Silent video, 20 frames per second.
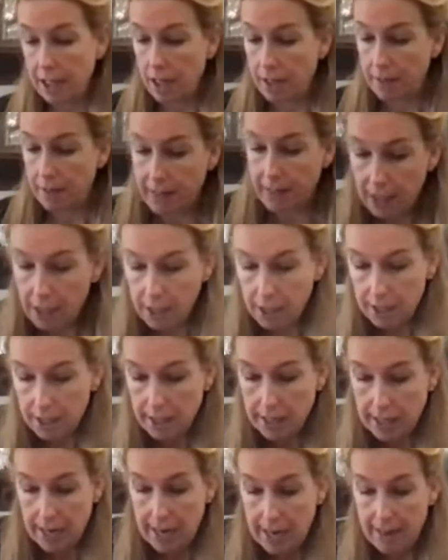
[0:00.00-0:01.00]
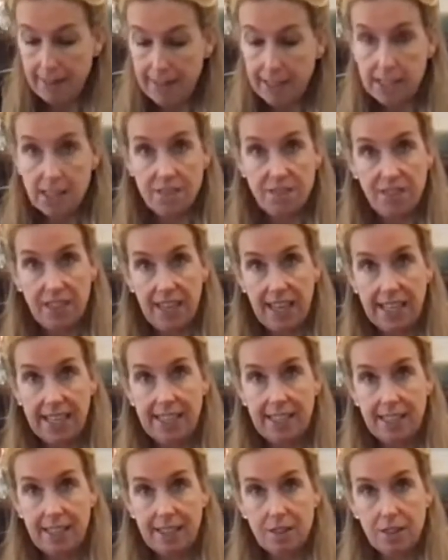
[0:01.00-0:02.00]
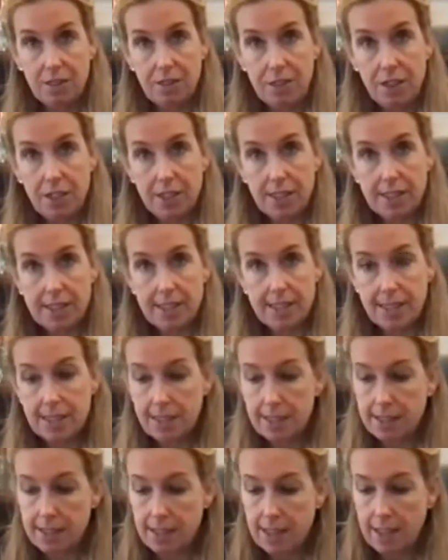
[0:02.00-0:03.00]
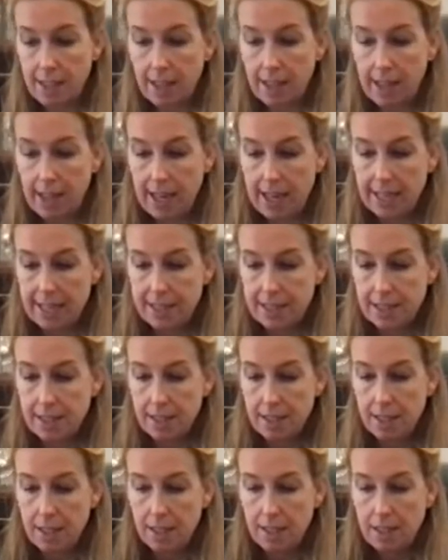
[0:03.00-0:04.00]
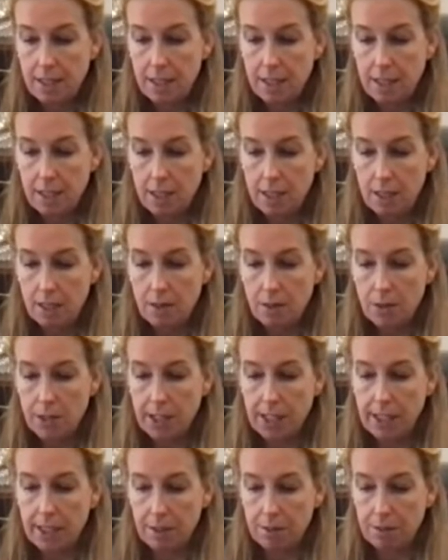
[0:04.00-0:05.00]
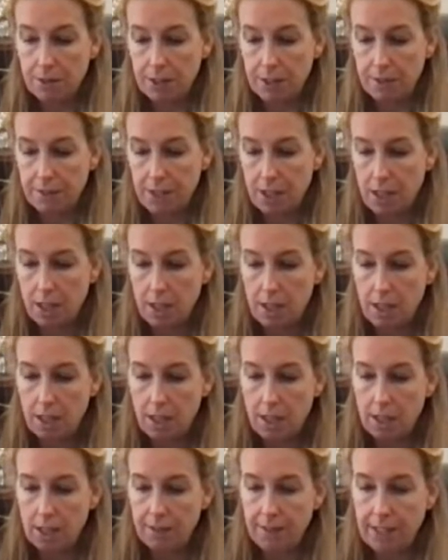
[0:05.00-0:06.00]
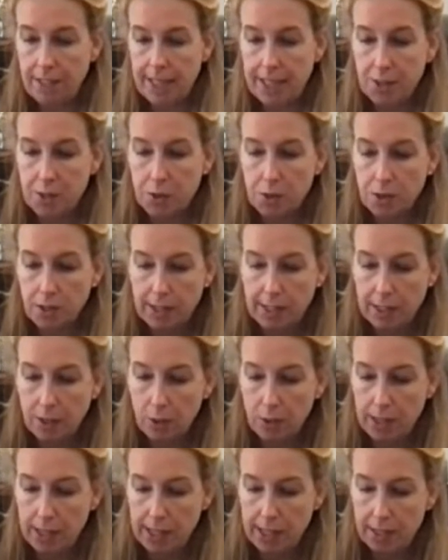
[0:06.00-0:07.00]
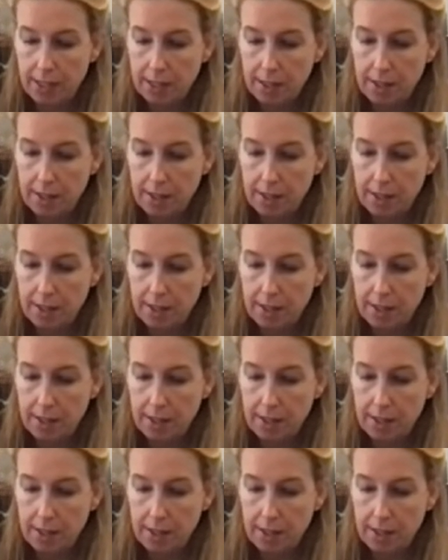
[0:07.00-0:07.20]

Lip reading: on there, and that's fine. I don't know if you can see that. We're going to get rid of all of that extra liquid,